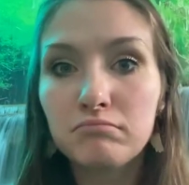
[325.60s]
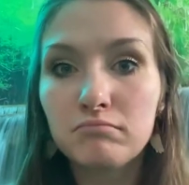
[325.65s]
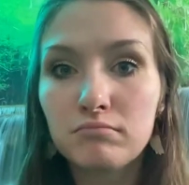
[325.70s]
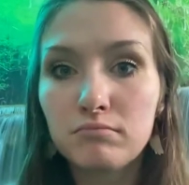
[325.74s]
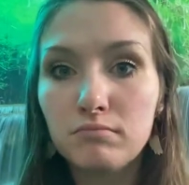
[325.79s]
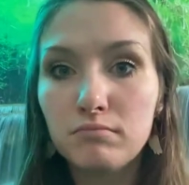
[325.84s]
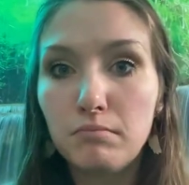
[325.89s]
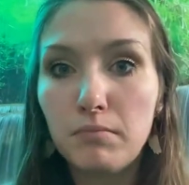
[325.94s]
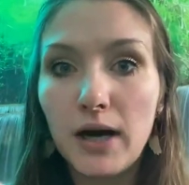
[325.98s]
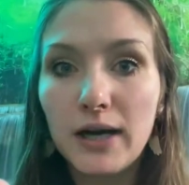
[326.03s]

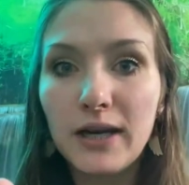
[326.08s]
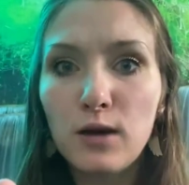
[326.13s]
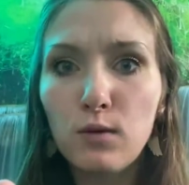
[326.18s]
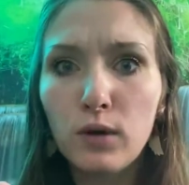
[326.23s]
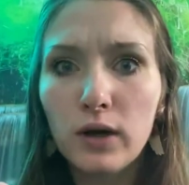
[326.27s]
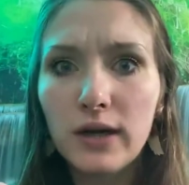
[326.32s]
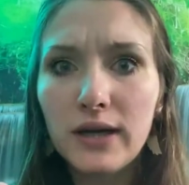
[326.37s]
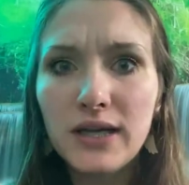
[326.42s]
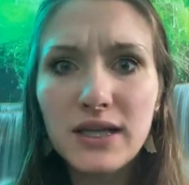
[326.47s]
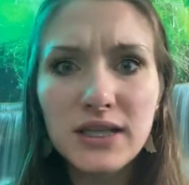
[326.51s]
Money
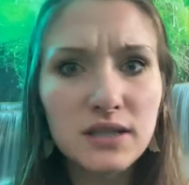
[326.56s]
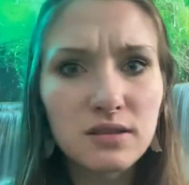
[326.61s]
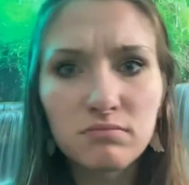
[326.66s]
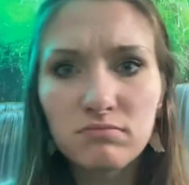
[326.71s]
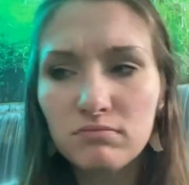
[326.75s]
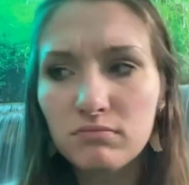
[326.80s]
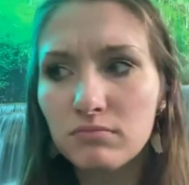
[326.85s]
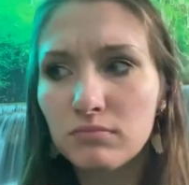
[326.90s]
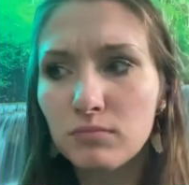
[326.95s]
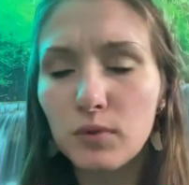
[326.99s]
worries,
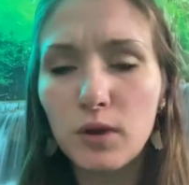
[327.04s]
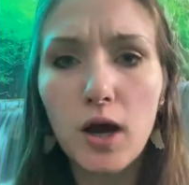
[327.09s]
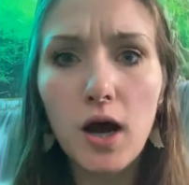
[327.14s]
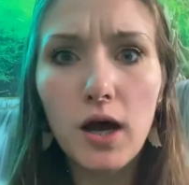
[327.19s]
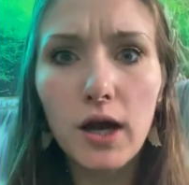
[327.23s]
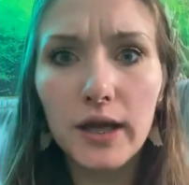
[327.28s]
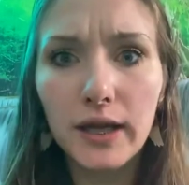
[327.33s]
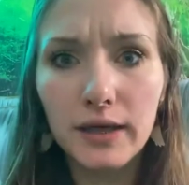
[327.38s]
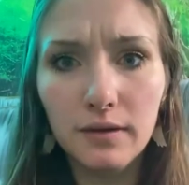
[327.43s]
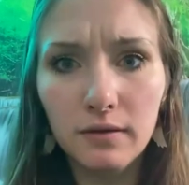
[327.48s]

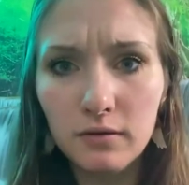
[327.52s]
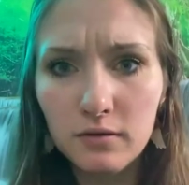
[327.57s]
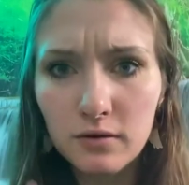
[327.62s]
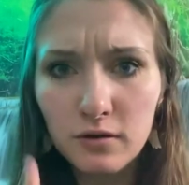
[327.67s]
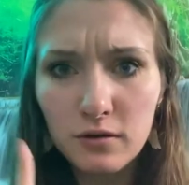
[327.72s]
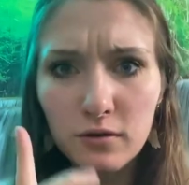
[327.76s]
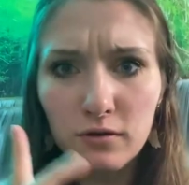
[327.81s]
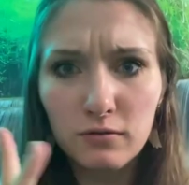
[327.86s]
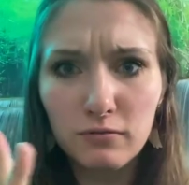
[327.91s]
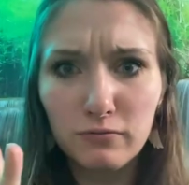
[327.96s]
gone.
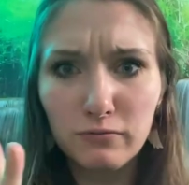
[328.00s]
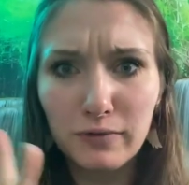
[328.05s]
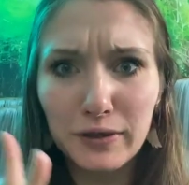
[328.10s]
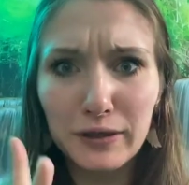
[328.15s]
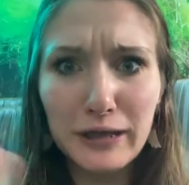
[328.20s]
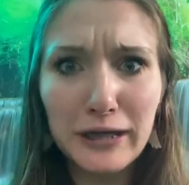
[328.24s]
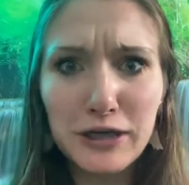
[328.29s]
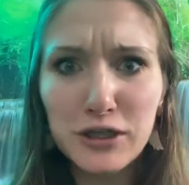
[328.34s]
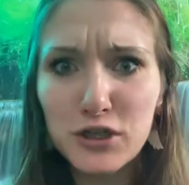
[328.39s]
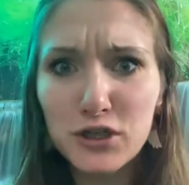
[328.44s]

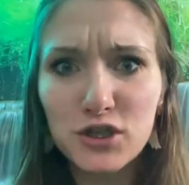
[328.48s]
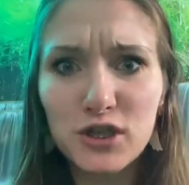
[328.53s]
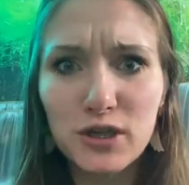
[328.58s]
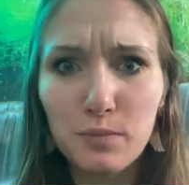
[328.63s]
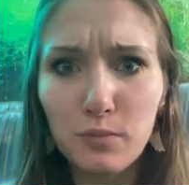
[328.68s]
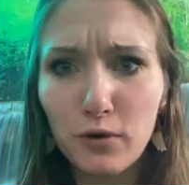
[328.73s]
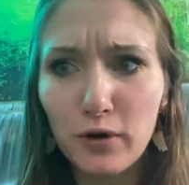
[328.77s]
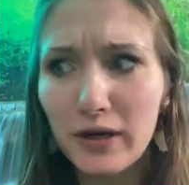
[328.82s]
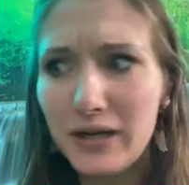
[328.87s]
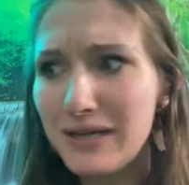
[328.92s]

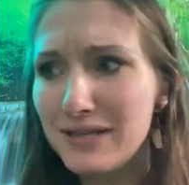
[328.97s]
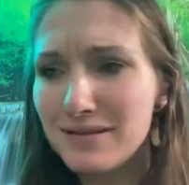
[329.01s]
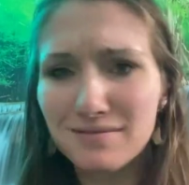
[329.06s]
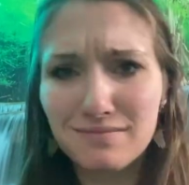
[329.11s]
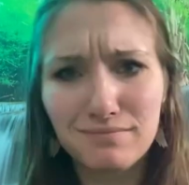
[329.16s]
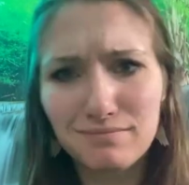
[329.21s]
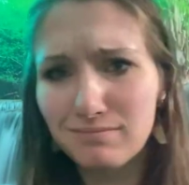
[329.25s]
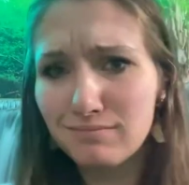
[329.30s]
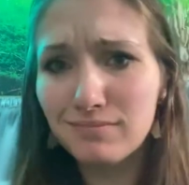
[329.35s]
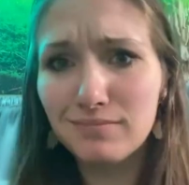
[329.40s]
Relationship worries,
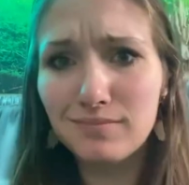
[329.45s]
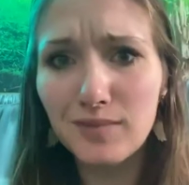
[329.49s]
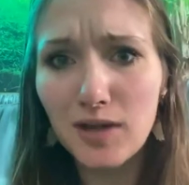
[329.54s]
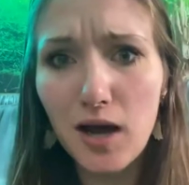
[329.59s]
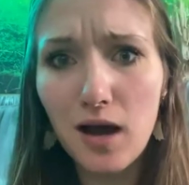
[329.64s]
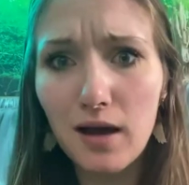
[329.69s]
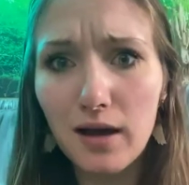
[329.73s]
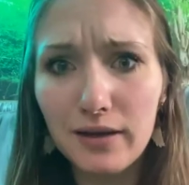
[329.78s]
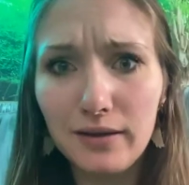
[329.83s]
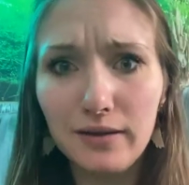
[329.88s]

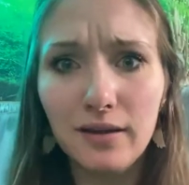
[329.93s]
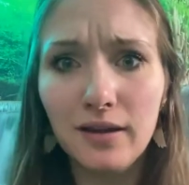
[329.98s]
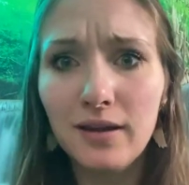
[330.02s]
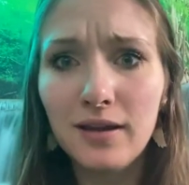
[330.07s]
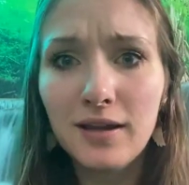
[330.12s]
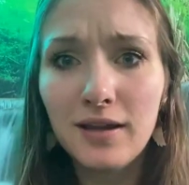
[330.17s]
gone.